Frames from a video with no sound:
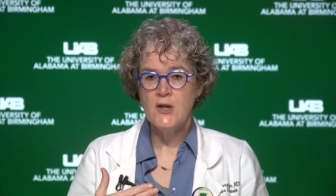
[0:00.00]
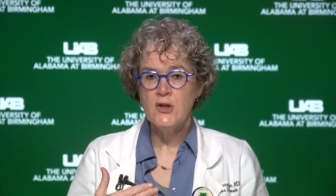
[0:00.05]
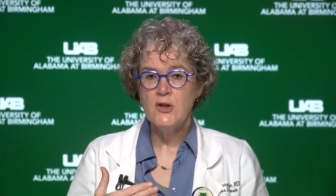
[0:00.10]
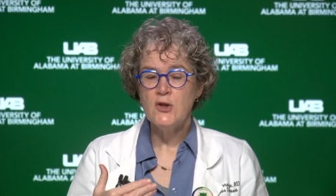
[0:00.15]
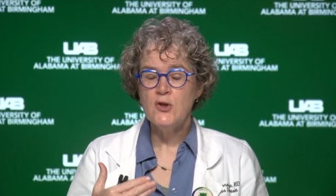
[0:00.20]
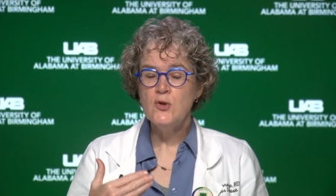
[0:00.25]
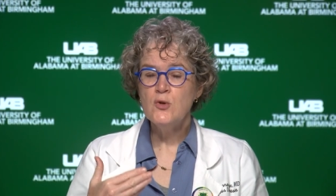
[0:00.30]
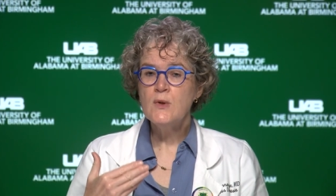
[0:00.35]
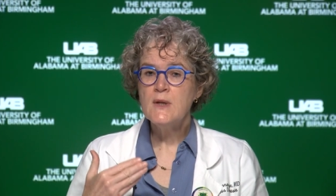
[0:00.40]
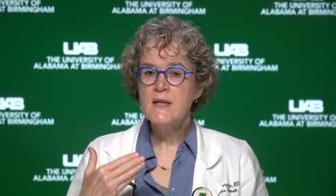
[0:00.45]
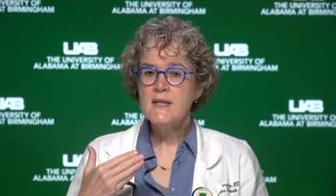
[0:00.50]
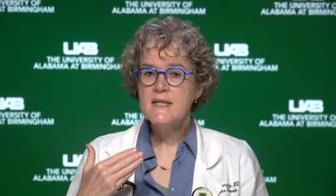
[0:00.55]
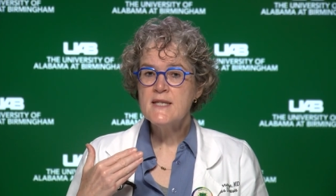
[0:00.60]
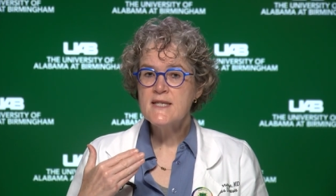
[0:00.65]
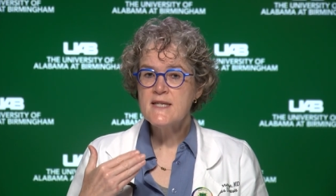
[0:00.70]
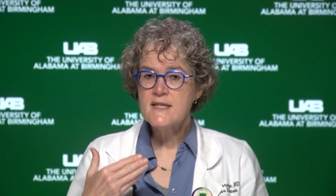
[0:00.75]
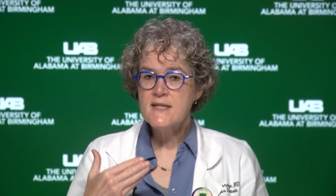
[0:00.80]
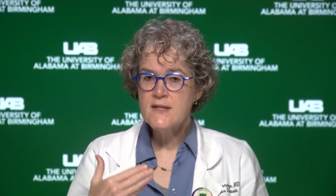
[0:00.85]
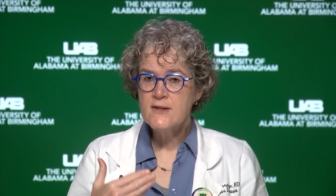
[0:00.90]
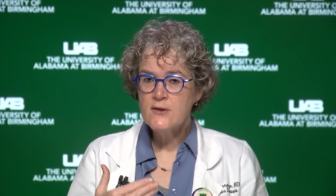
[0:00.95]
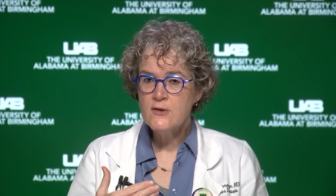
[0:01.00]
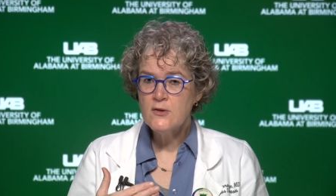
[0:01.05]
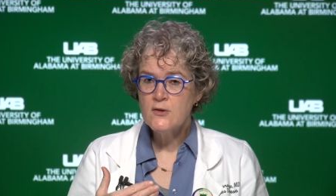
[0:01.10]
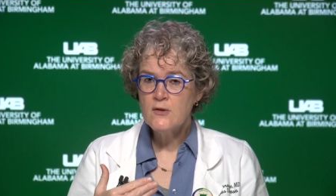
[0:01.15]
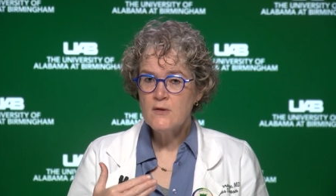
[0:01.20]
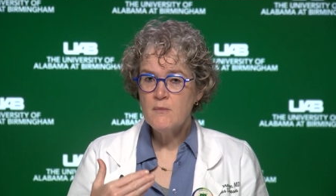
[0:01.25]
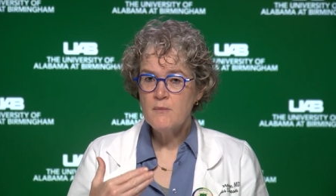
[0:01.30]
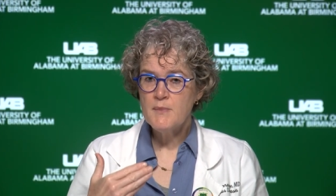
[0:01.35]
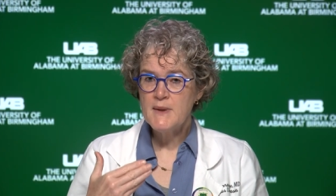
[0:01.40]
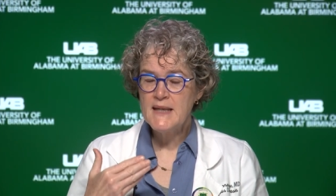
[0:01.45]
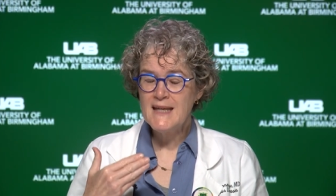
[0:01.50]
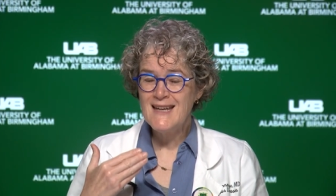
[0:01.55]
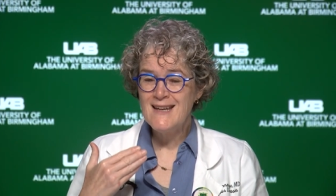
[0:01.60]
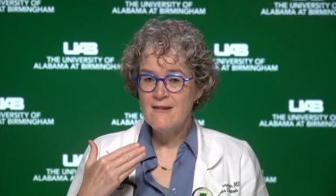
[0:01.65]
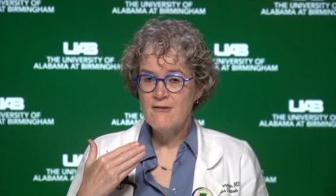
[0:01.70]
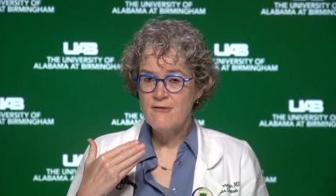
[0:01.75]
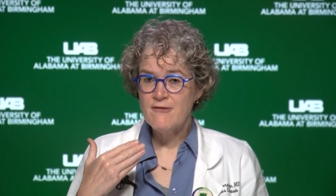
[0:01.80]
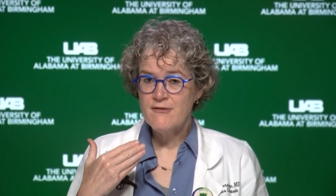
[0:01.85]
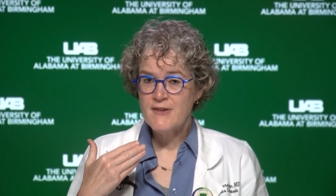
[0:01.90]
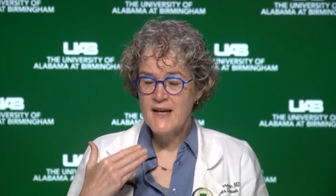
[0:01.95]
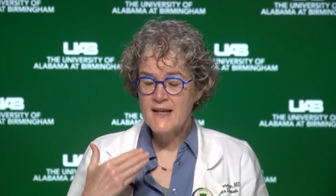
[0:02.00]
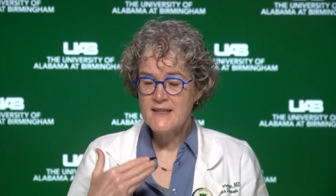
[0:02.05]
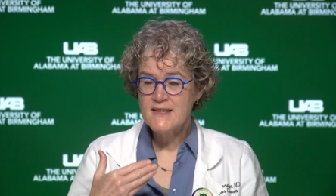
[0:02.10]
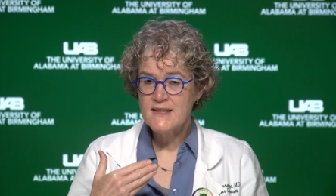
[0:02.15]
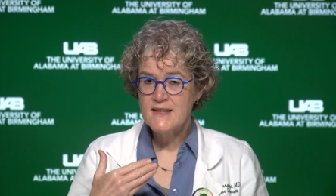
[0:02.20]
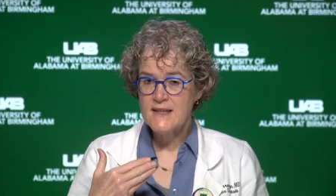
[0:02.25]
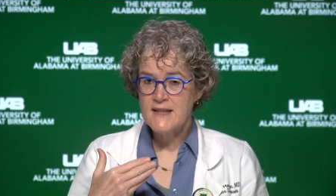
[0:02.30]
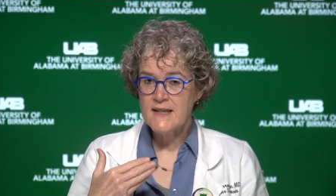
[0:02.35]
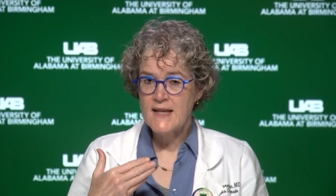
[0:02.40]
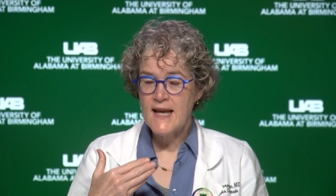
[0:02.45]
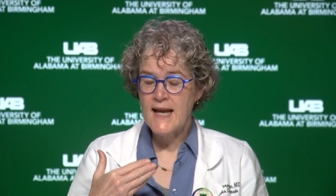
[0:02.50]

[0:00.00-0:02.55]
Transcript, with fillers: You can still be infected